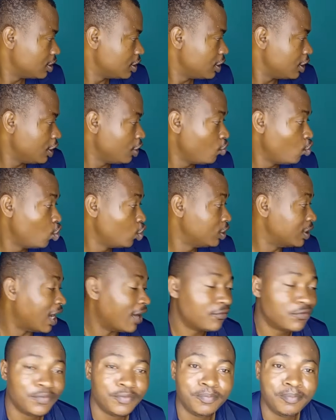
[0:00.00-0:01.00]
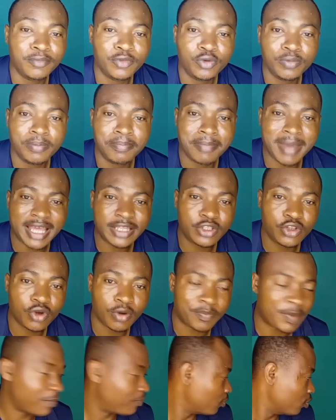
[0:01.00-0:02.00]
he would have made
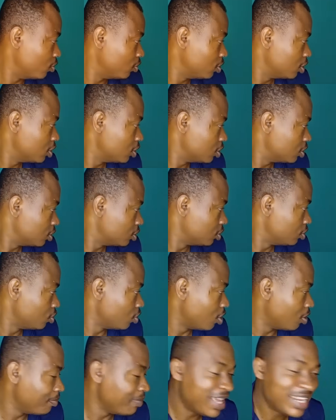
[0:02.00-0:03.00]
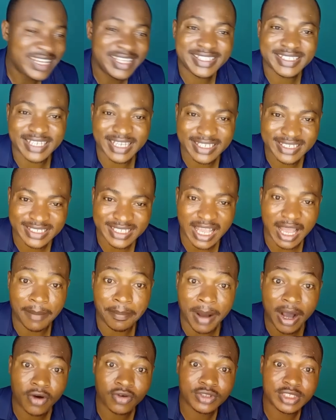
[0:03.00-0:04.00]
your people know many things
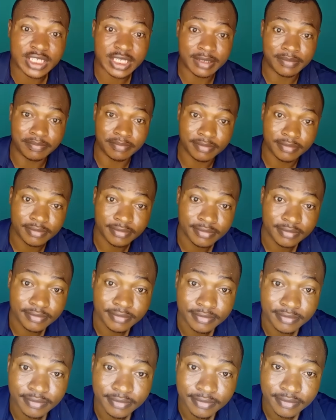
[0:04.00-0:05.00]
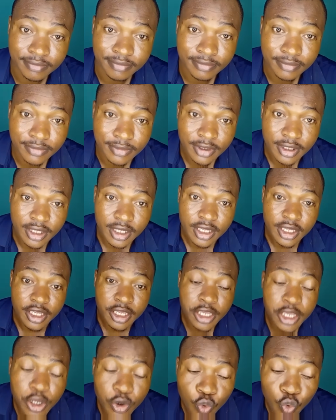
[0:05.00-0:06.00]
about him.
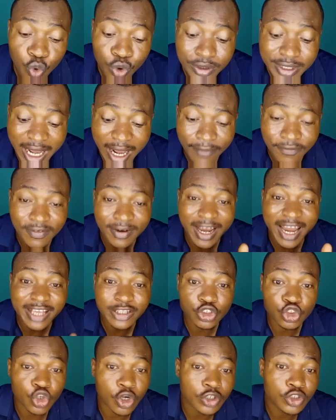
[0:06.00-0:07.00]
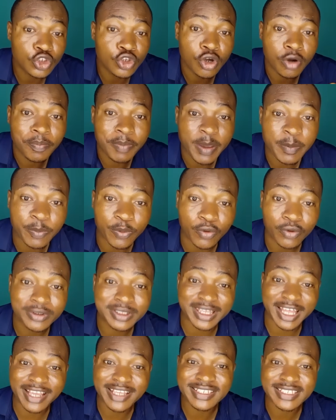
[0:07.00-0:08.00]
He would have lectured your
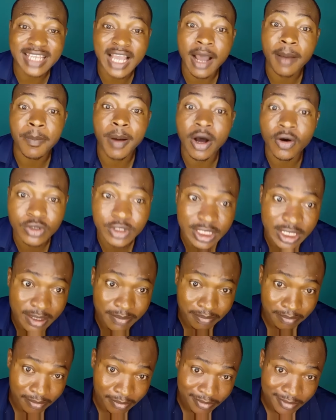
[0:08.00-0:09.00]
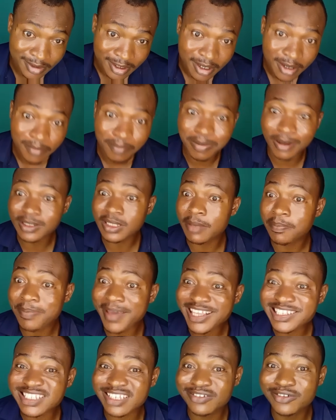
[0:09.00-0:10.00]
people things about him. But the
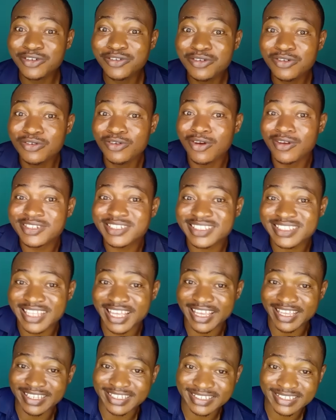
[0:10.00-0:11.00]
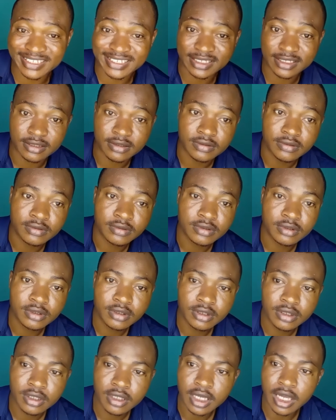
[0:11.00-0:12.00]
person who knows things
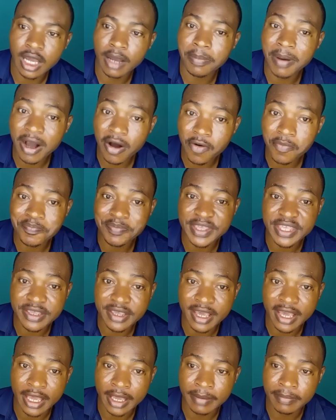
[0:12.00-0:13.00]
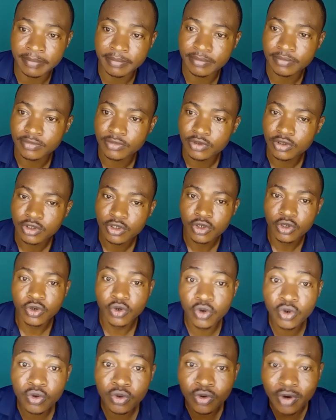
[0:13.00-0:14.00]
about PM,
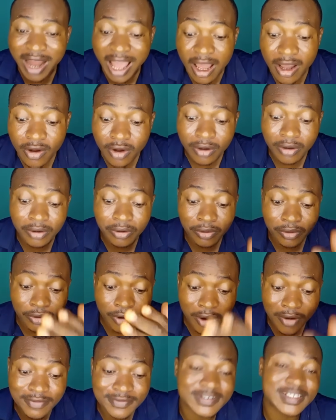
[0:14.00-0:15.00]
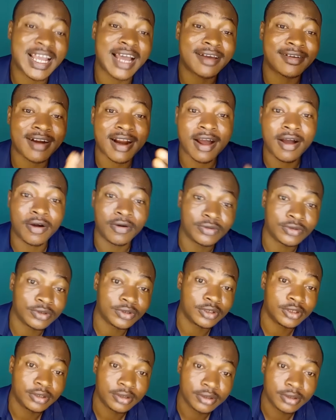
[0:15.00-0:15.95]
who runs around,